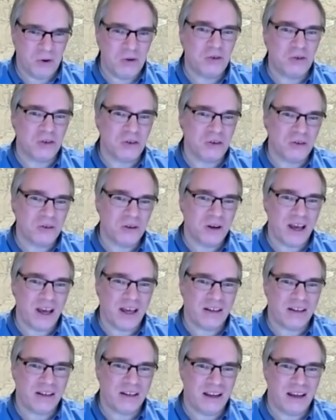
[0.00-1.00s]
from a
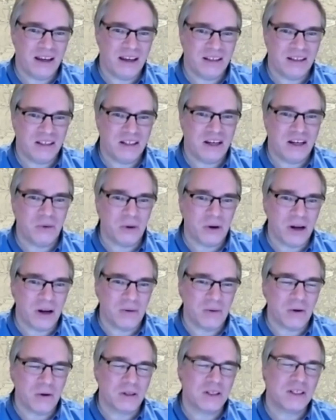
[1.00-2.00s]
producer at
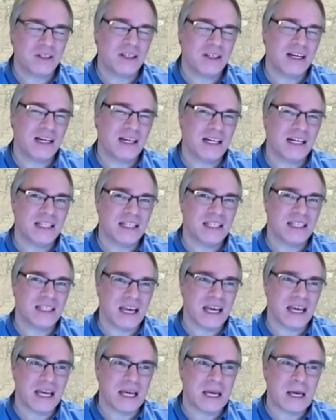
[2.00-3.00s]
Discovery
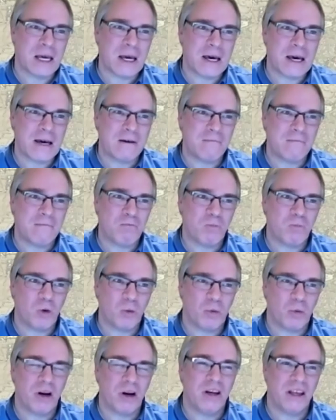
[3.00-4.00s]
Networks
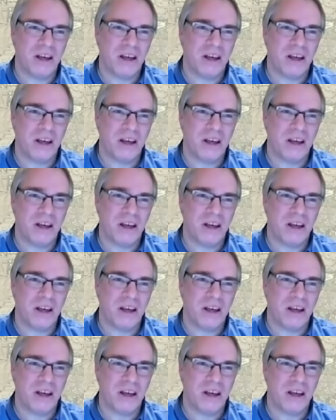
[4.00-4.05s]
saying,